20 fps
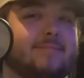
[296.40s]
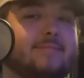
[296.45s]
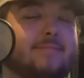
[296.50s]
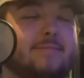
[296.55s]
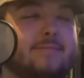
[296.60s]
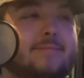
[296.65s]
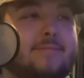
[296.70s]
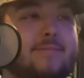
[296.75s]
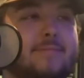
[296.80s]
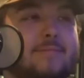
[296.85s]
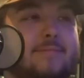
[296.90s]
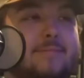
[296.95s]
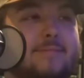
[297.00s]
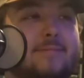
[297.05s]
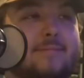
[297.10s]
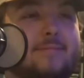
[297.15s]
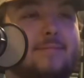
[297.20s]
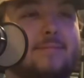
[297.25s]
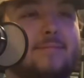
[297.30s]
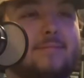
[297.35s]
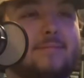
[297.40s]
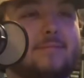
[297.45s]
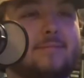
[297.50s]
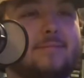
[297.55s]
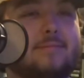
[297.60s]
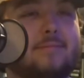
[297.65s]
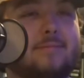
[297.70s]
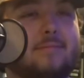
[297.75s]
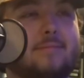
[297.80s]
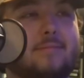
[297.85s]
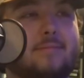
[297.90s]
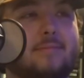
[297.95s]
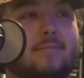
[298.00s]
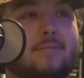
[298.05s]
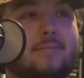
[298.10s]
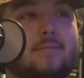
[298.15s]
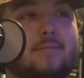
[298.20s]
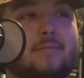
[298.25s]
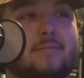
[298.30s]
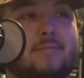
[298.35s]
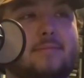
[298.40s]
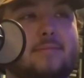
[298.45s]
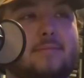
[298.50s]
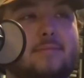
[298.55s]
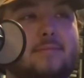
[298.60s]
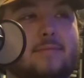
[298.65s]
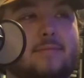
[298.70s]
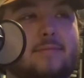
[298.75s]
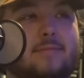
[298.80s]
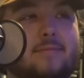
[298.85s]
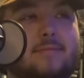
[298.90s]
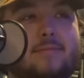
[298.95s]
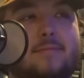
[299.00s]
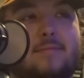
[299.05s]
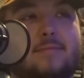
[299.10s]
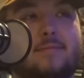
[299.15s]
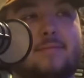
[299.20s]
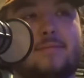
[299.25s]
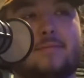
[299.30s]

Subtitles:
(not speaking)